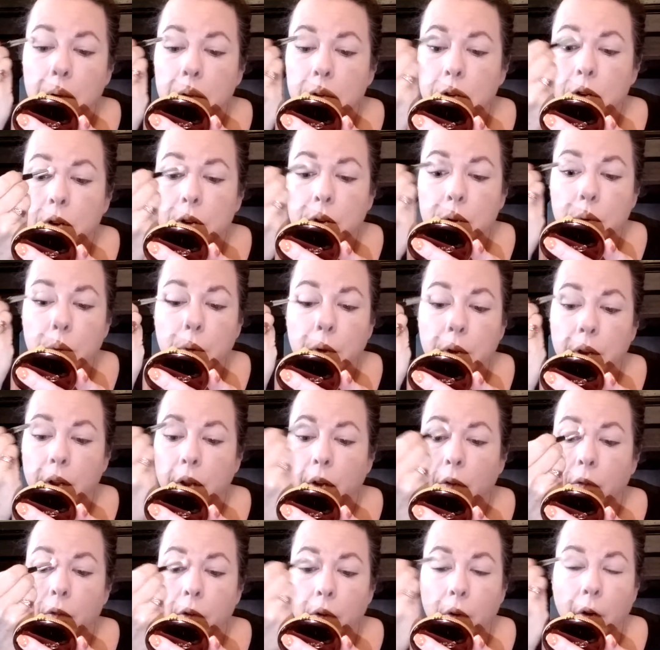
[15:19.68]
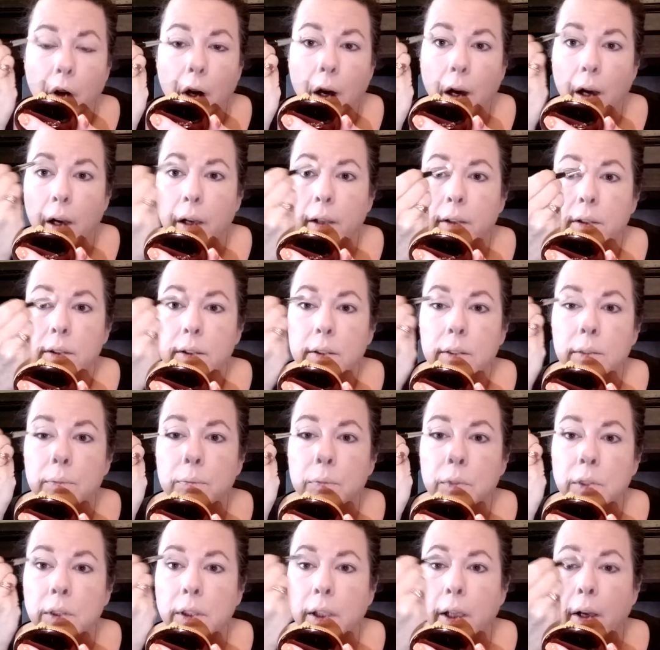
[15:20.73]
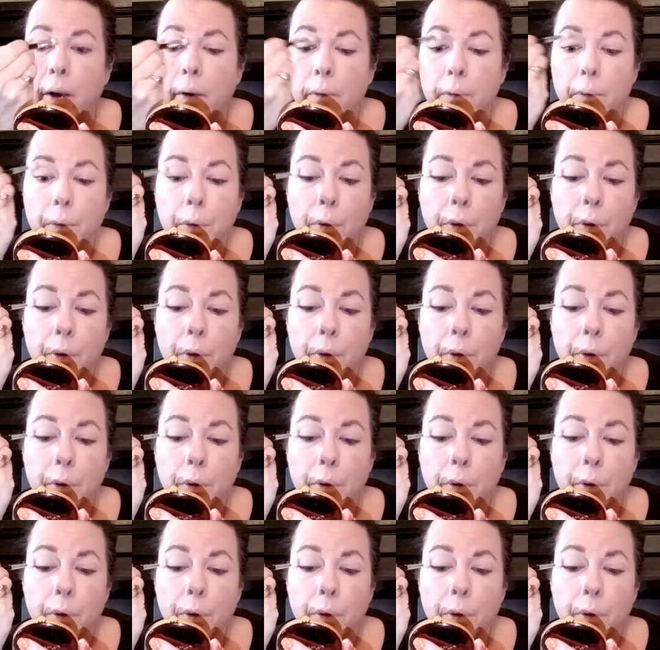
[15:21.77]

Just want to give your eyes some depth.